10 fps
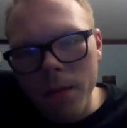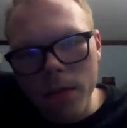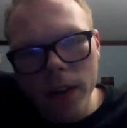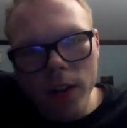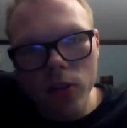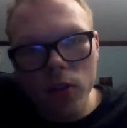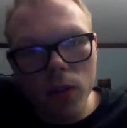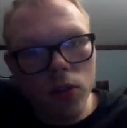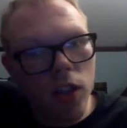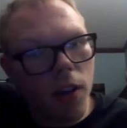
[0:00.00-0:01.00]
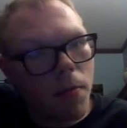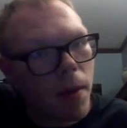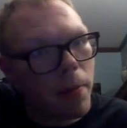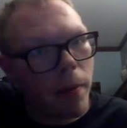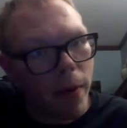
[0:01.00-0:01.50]
All right, so it looks like we
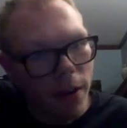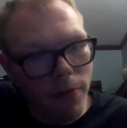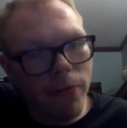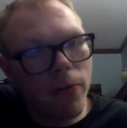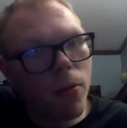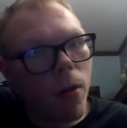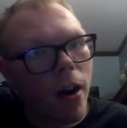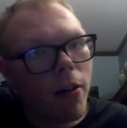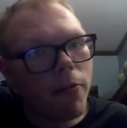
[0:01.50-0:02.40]
might be waiting for a while